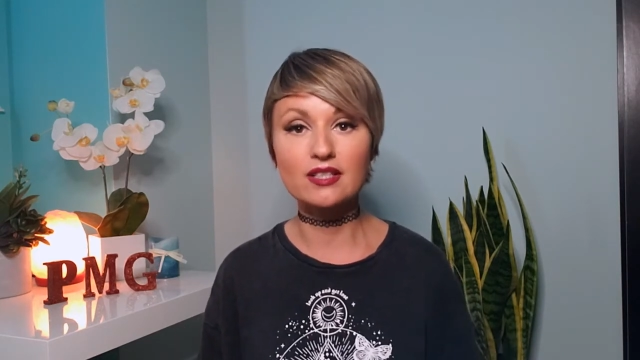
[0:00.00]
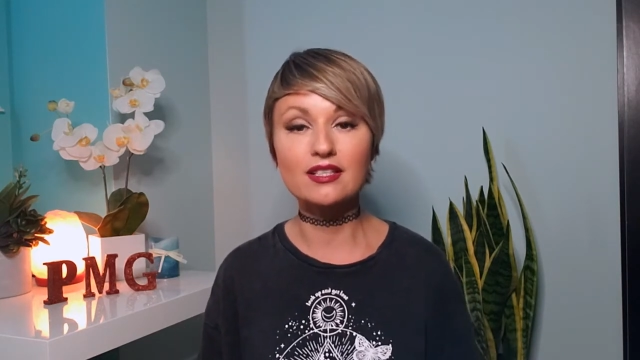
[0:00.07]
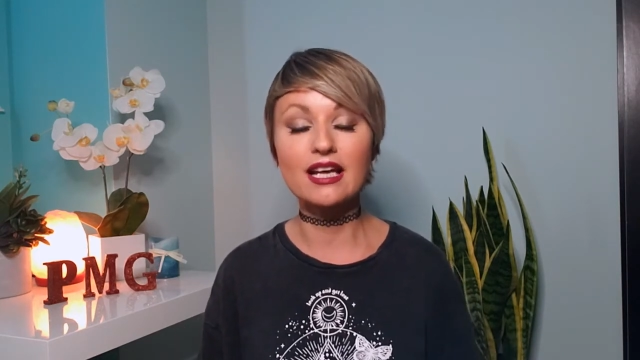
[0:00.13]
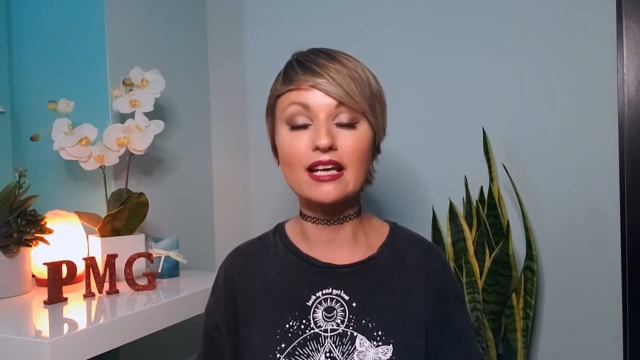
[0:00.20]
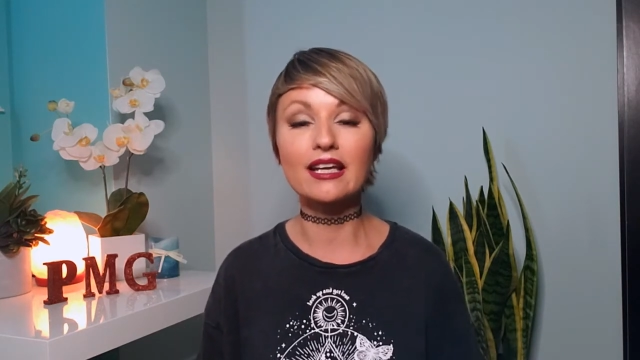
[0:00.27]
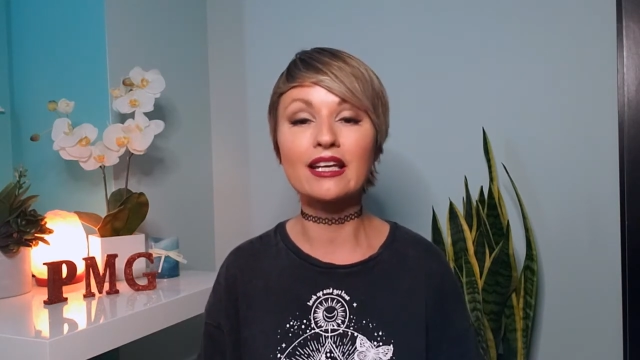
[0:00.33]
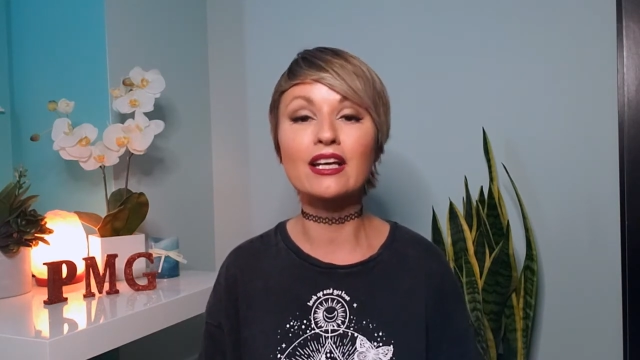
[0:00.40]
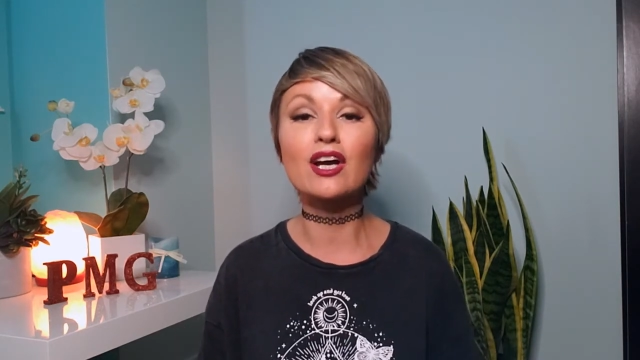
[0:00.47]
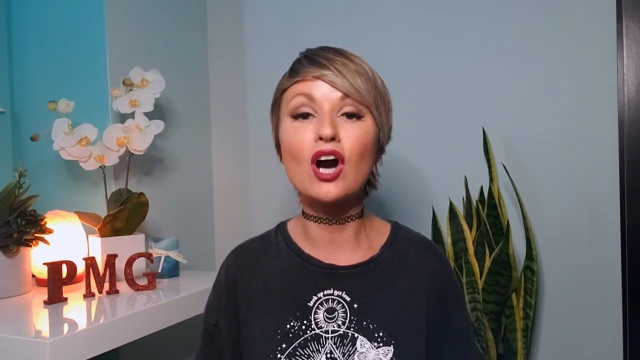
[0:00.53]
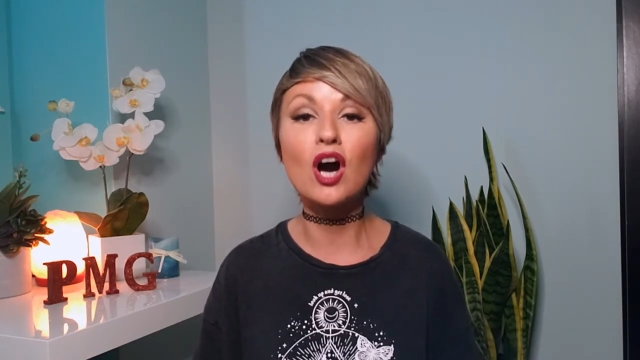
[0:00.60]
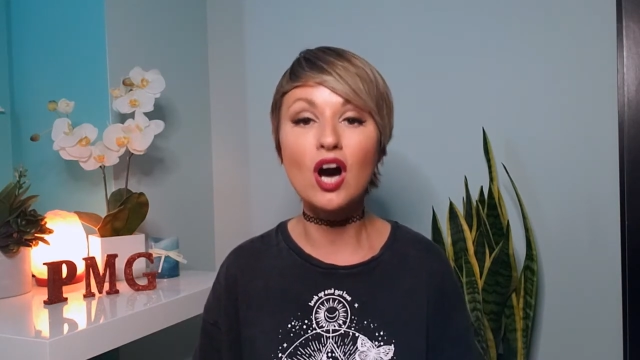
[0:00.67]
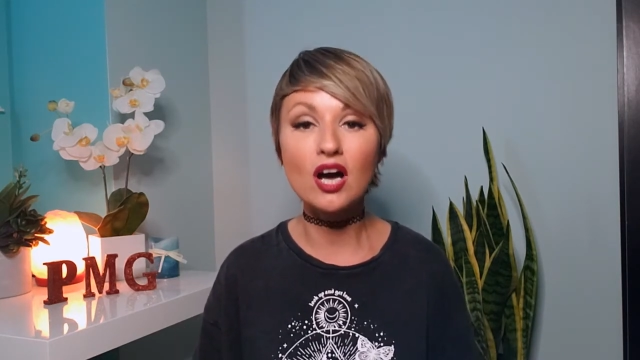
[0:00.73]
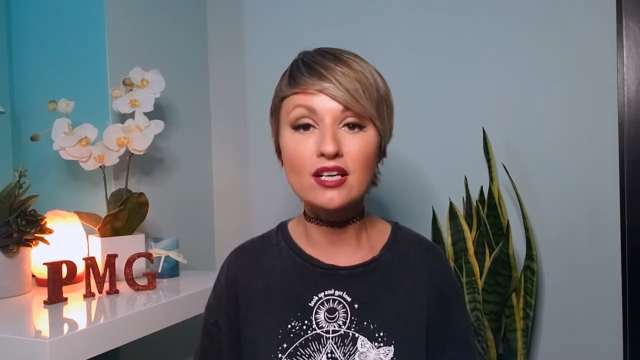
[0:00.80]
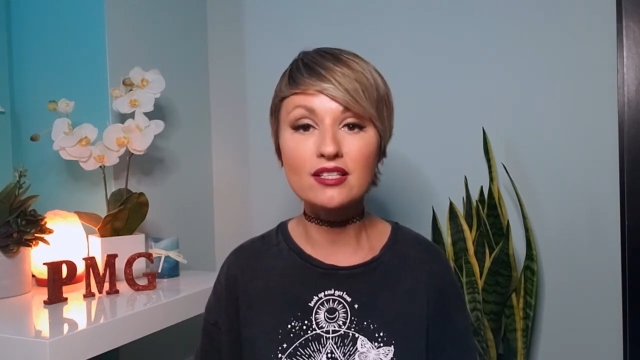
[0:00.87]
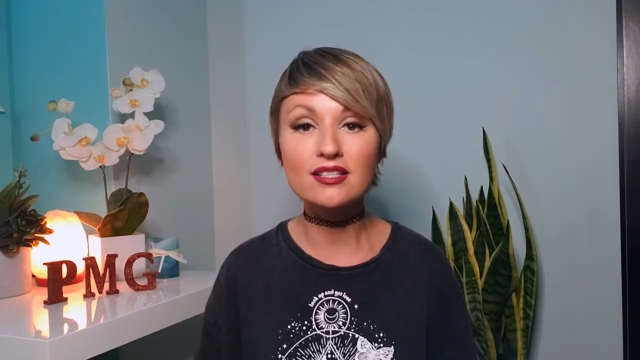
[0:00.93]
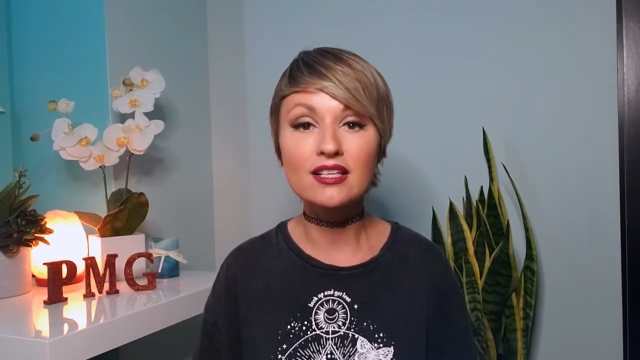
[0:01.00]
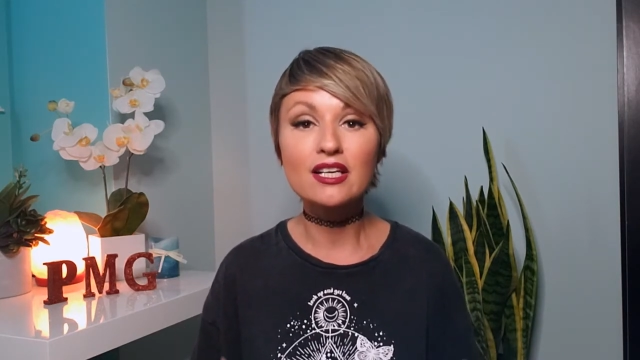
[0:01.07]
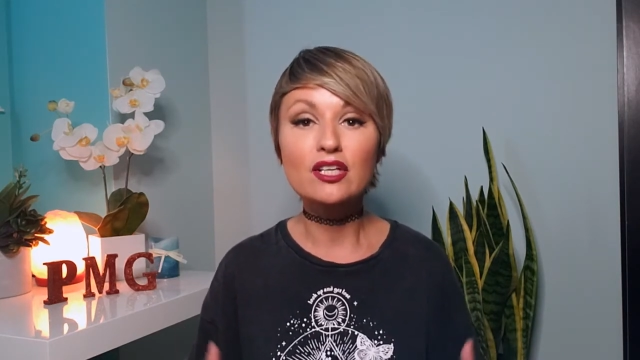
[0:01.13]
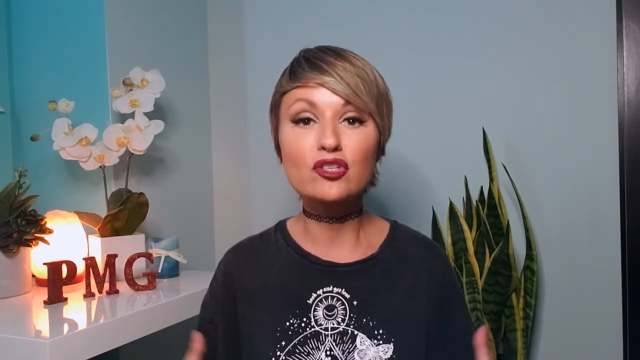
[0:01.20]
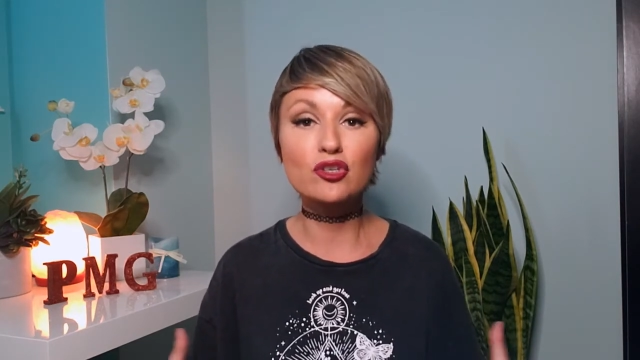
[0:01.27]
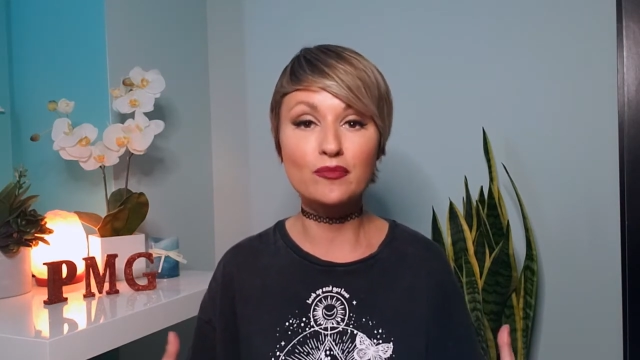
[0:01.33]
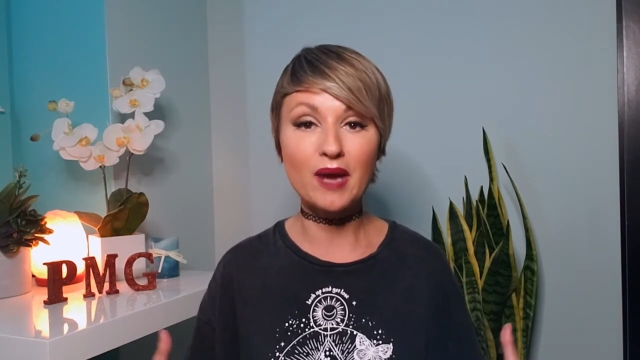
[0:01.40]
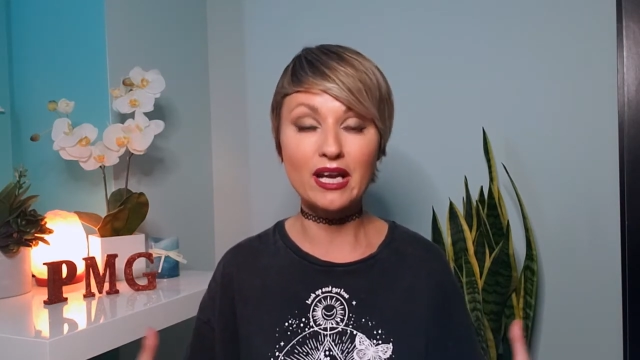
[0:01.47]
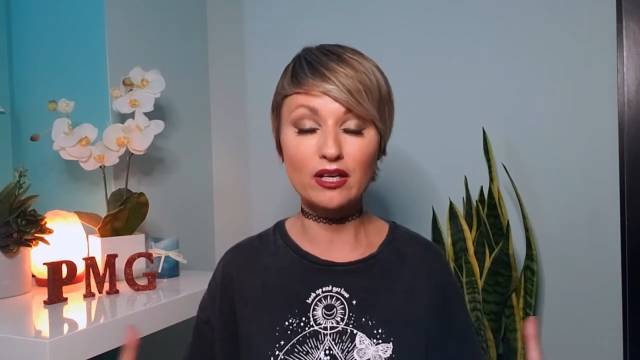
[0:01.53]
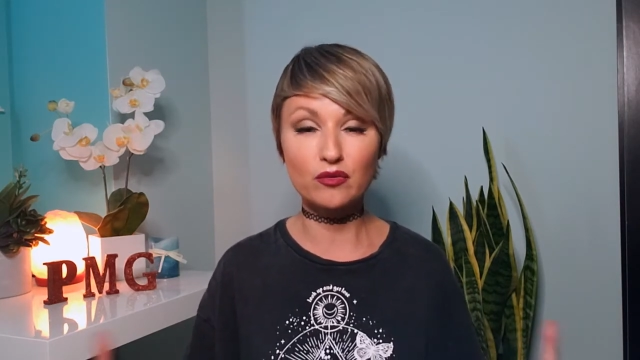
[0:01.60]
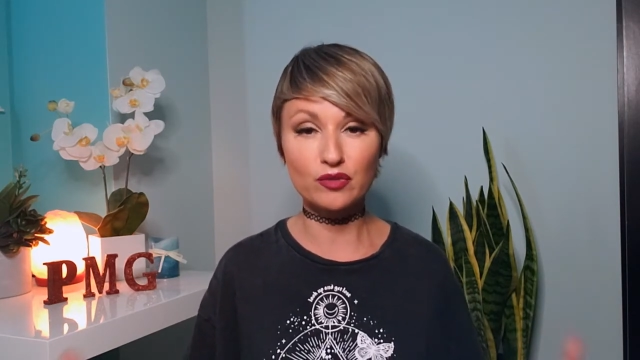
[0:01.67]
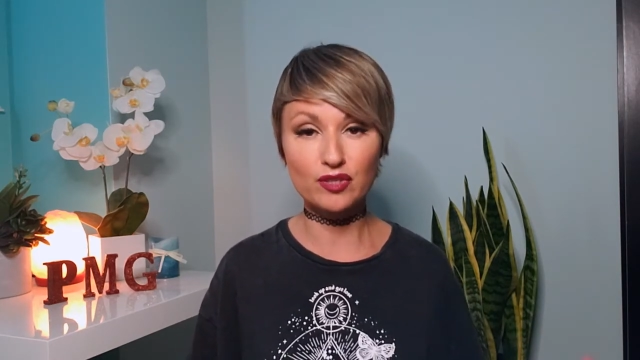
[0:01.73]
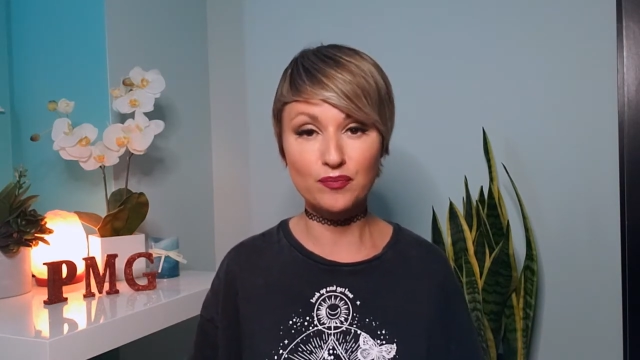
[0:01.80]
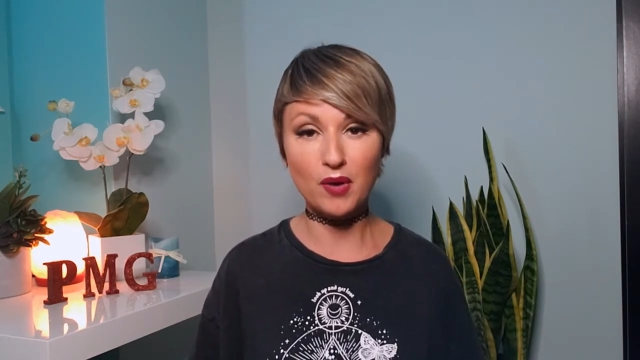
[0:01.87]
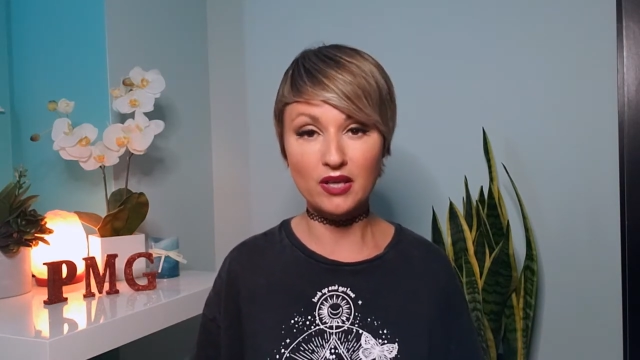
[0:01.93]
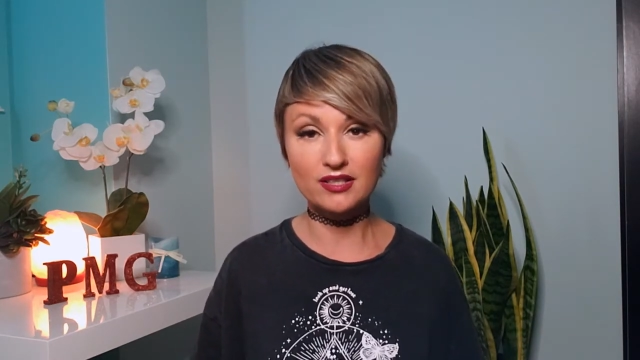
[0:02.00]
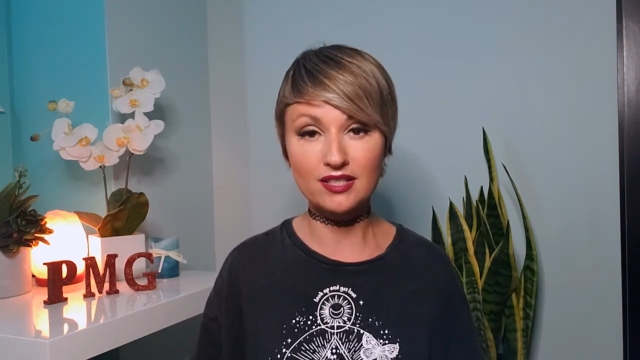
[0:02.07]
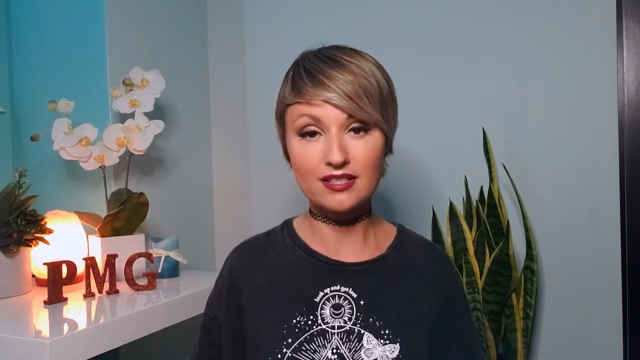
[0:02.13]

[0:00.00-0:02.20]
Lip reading: and can cause traumatic responses,